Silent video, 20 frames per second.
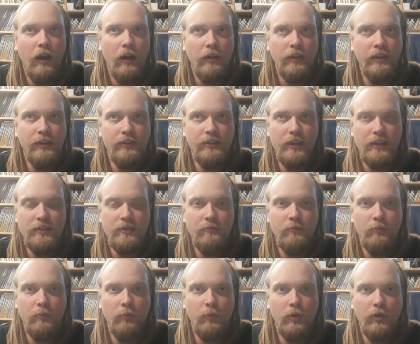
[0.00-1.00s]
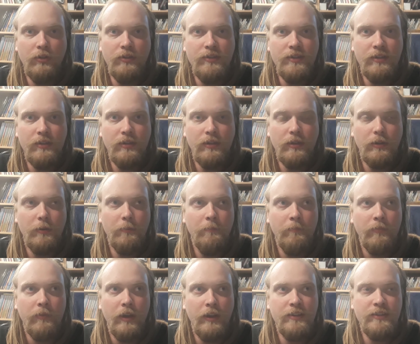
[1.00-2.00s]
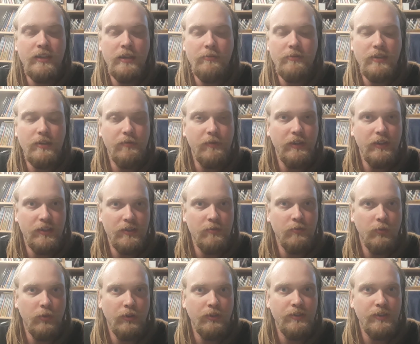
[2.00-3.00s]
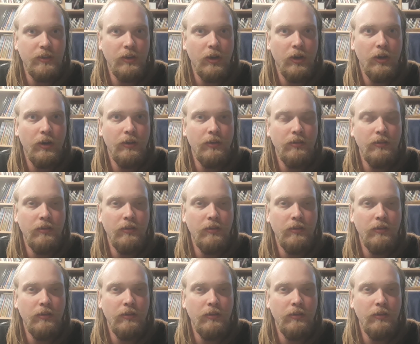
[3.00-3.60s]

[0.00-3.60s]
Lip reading: He doesn't want to. It seems as if he doesn't want to hurt